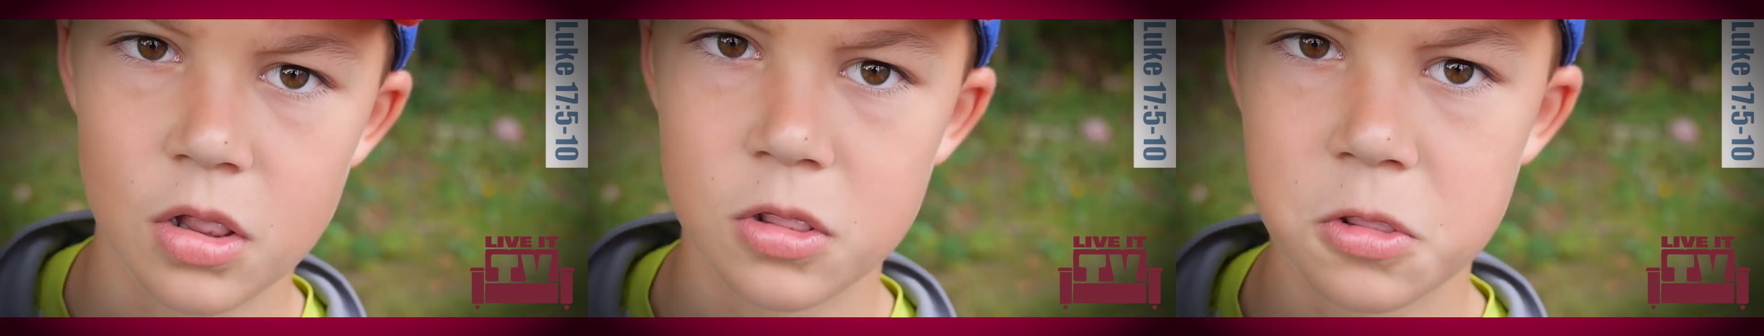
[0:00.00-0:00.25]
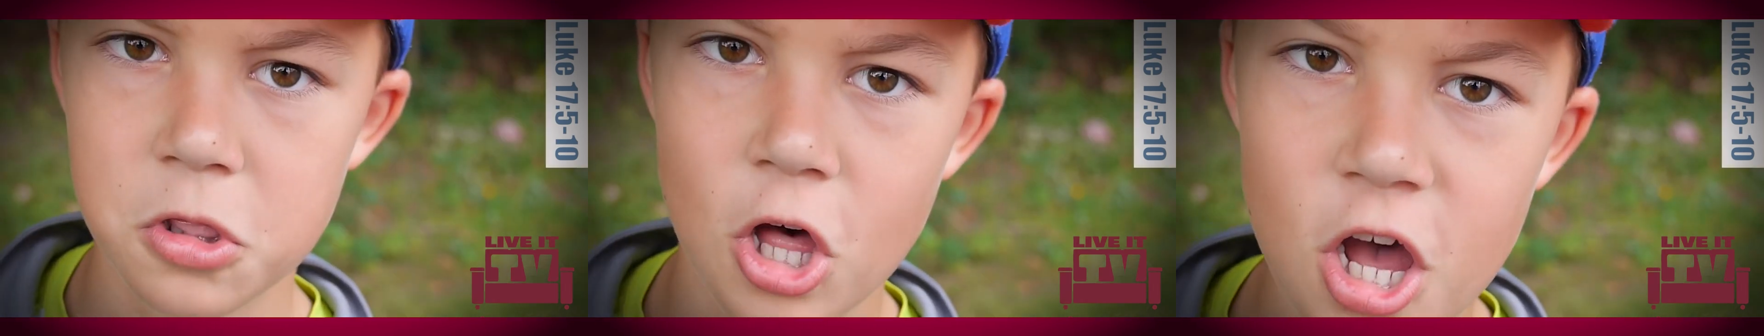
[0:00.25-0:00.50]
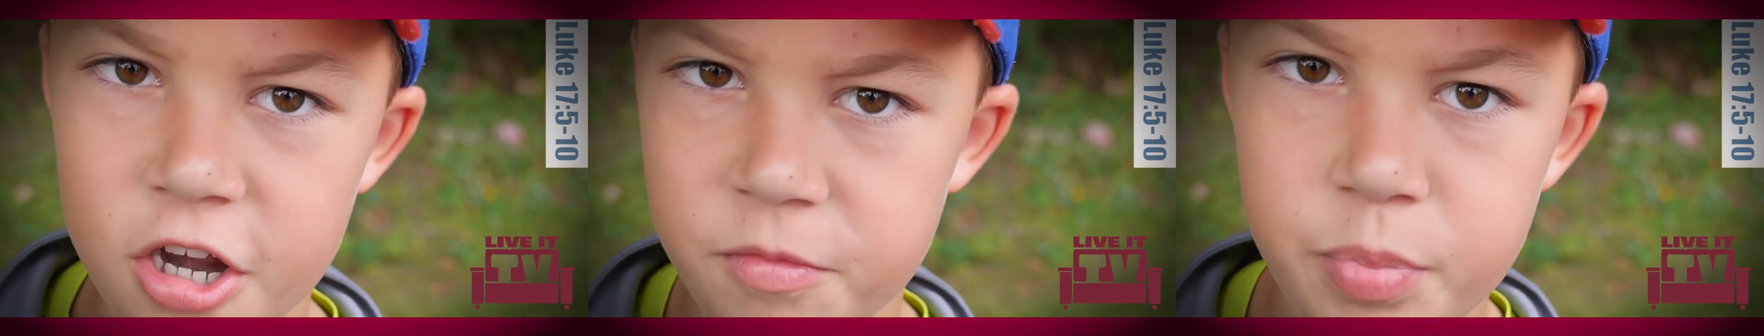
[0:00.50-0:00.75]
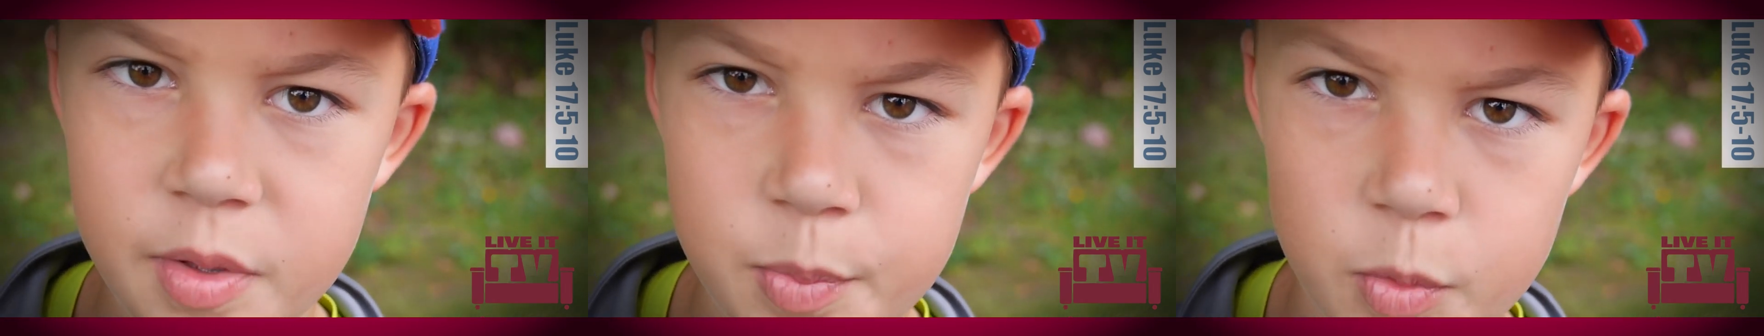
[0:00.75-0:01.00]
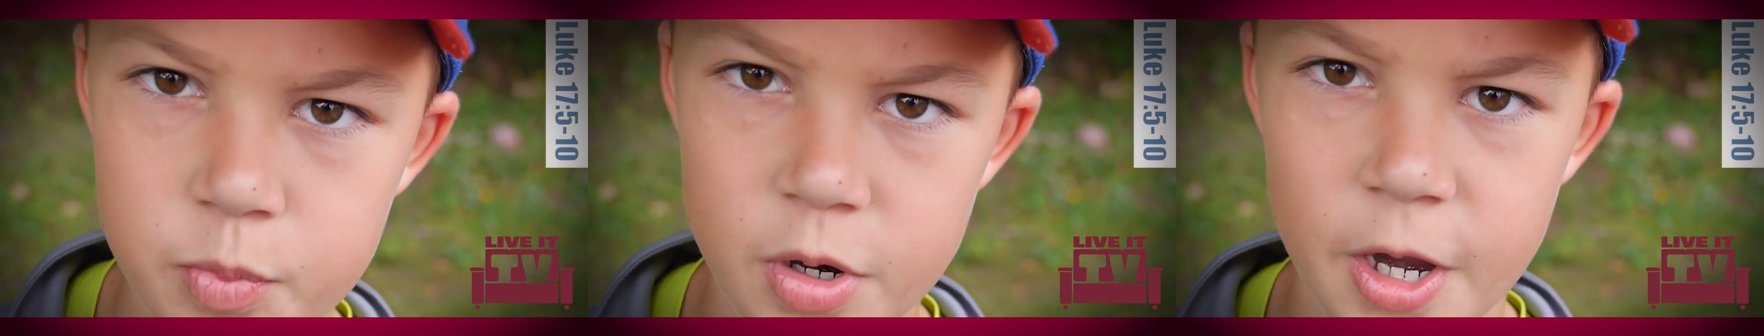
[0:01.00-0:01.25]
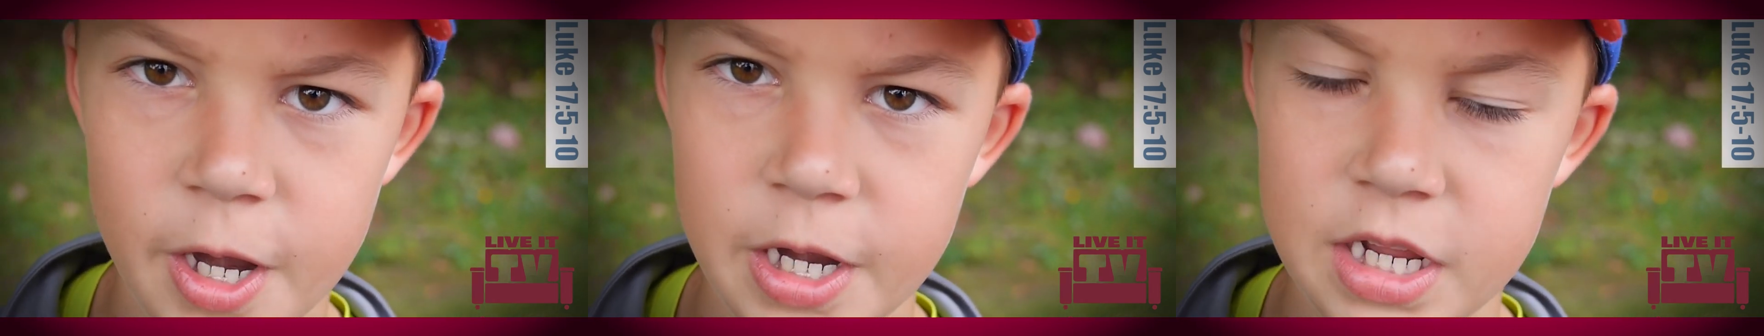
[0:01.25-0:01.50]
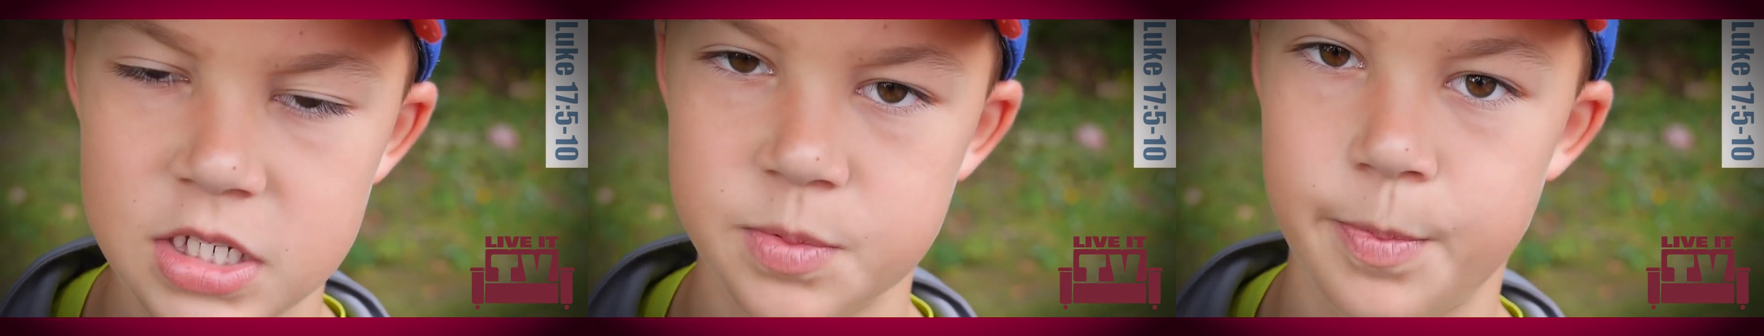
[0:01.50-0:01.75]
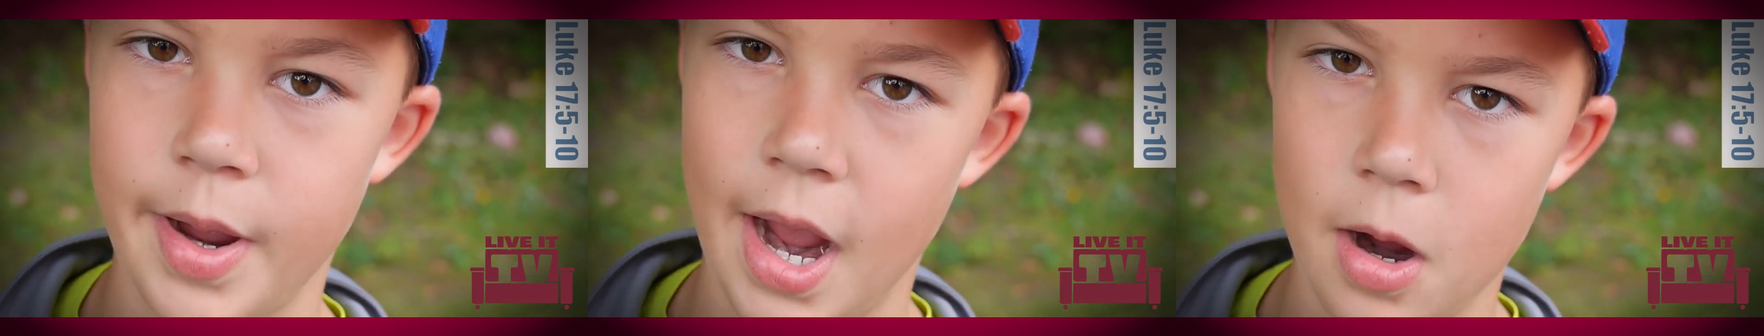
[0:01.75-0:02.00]
A lot of people praying
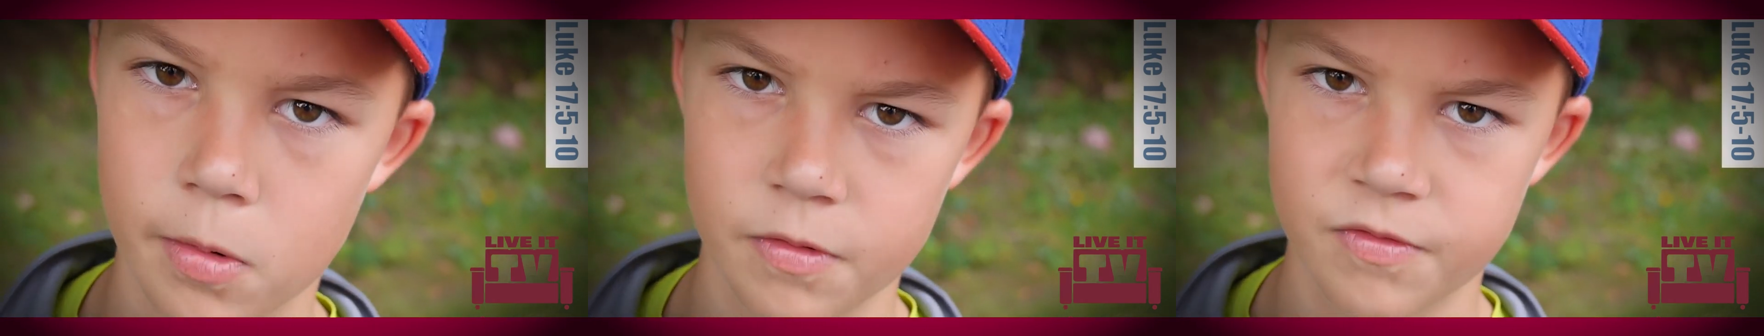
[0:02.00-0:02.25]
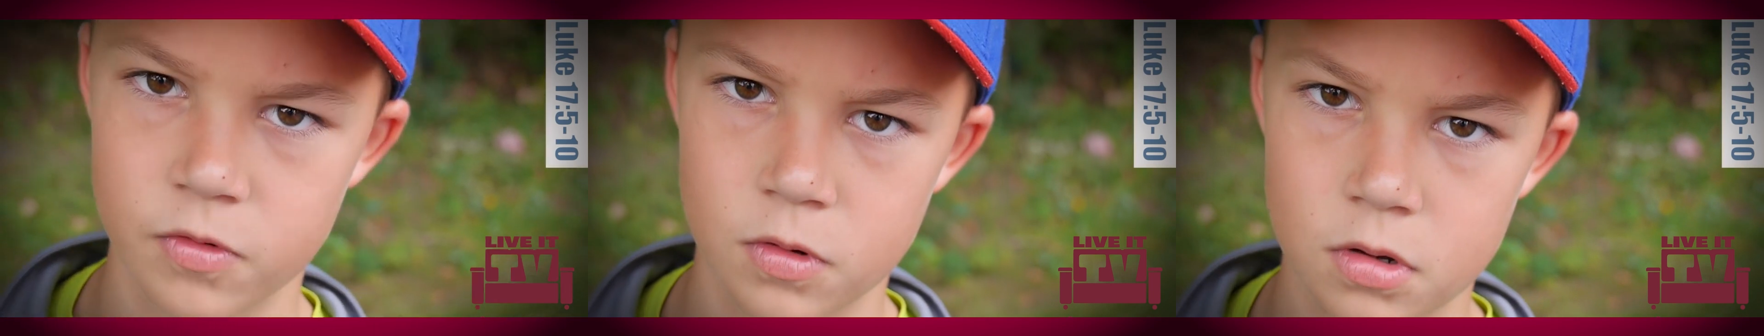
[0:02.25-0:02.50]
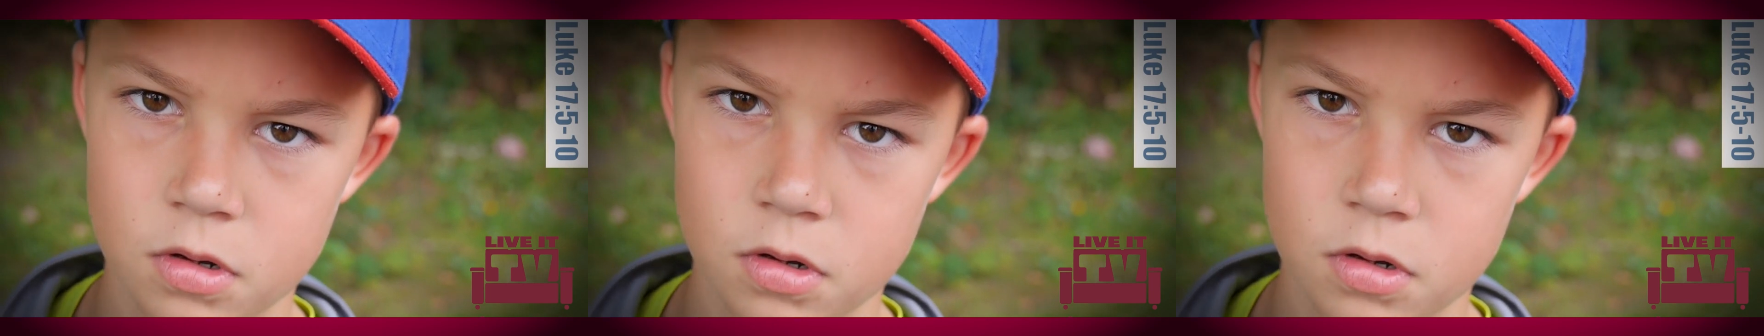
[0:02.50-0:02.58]
is powerful.